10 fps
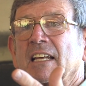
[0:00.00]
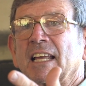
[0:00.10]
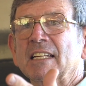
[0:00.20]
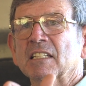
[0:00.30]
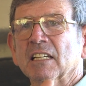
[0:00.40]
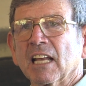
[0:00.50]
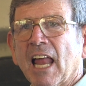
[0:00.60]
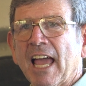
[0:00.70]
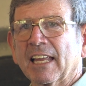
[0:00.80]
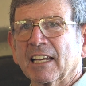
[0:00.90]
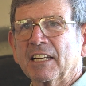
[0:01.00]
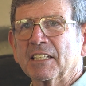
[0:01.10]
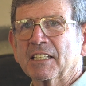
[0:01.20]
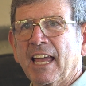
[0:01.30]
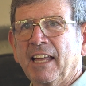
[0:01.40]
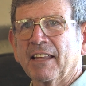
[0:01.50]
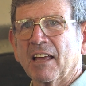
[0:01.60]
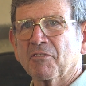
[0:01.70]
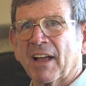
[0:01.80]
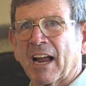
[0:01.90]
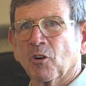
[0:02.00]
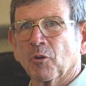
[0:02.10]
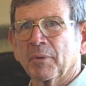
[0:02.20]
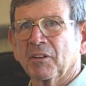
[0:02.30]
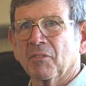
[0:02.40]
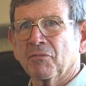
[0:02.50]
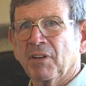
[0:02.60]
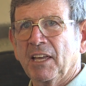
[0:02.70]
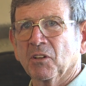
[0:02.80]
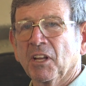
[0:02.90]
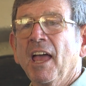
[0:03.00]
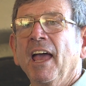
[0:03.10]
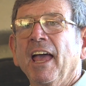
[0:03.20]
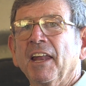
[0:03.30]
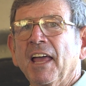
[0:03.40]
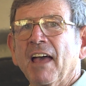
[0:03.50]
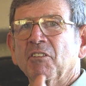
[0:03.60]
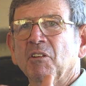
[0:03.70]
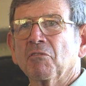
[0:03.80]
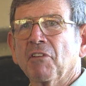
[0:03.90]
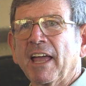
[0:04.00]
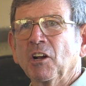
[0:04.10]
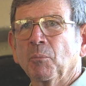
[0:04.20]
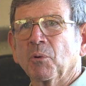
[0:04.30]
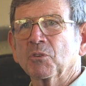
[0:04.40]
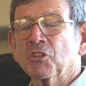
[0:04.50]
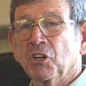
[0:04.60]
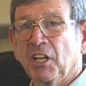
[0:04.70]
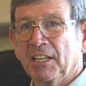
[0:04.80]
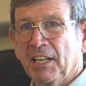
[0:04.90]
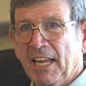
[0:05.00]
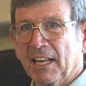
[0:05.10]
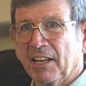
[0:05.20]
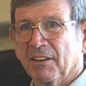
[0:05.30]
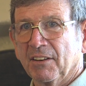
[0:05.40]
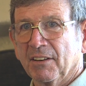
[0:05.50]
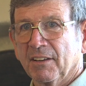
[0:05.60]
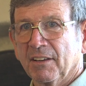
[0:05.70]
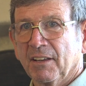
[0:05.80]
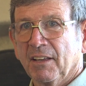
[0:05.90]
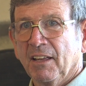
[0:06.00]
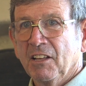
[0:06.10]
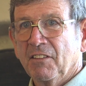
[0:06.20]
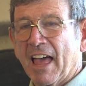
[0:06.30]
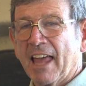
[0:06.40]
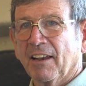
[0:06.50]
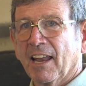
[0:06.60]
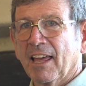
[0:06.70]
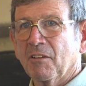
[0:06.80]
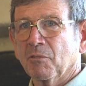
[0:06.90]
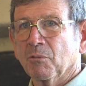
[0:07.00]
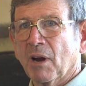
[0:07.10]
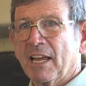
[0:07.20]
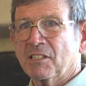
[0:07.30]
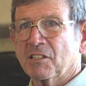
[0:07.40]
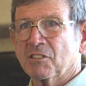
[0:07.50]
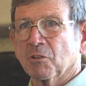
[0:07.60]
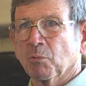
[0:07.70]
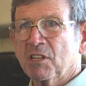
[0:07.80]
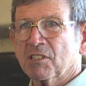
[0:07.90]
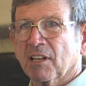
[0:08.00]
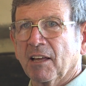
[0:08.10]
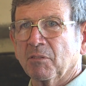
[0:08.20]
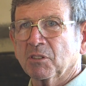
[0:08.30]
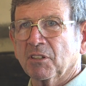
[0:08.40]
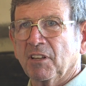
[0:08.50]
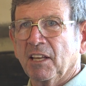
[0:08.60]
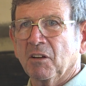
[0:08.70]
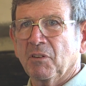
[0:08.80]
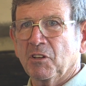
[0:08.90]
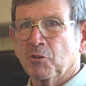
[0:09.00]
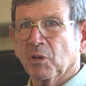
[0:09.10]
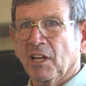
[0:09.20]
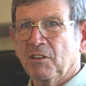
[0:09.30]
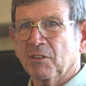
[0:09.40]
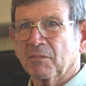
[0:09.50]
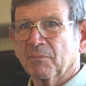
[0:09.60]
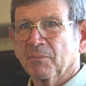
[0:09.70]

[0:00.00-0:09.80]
less likely to take that firearm into the field and have it available should he need it. That raises the risk level to the individual agent,